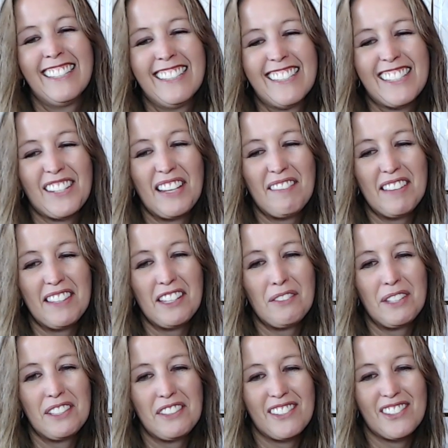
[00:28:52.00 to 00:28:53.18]
So even though
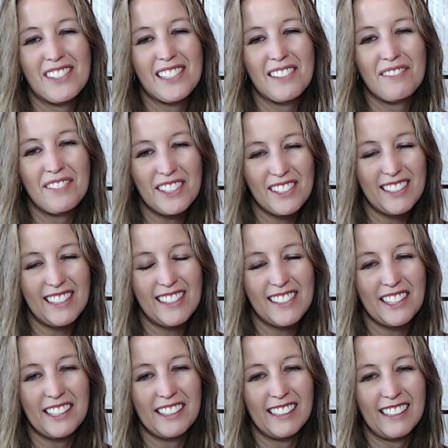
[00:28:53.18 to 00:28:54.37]
winter has just officially
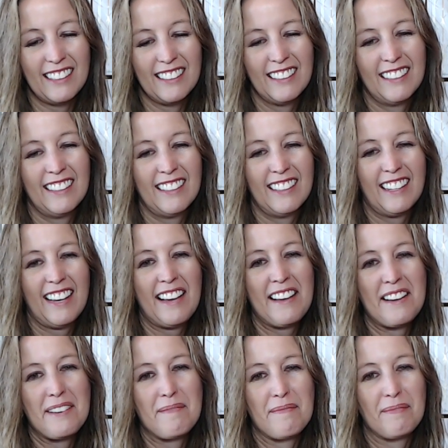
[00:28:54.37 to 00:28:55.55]
started,
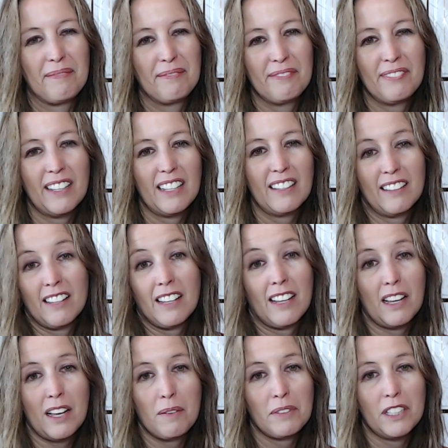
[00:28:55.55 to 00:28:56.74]
I'm
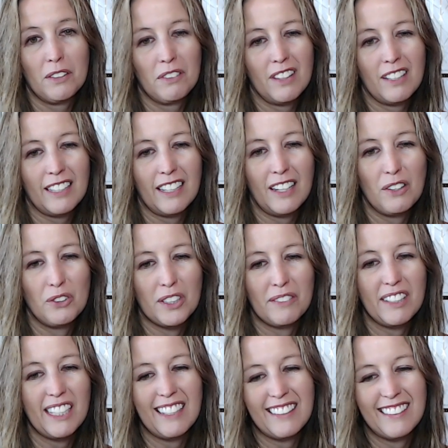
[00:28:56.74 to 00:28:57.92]
good with it getting warm
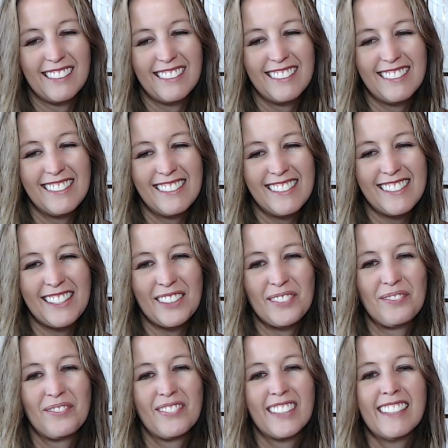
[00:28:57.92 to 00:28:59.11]
again. So
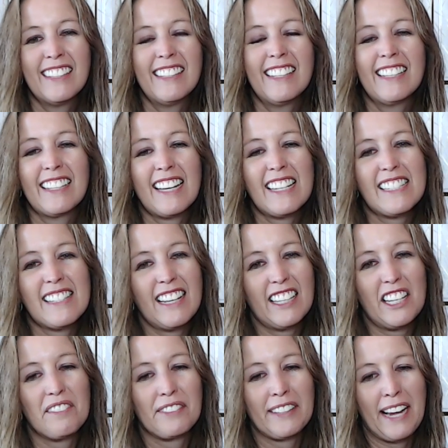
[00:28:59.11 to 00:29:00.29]
guys, thank
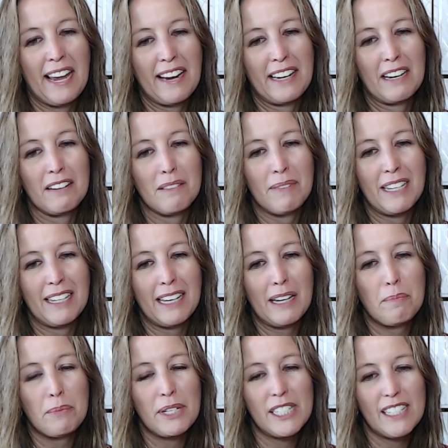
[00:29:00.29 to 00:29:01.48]
you for hanging out with me. I
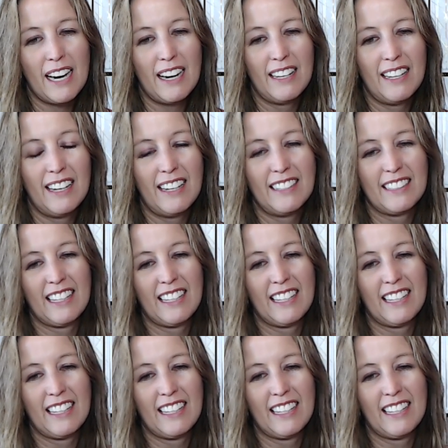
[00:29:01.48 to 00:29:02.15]
appreciate it.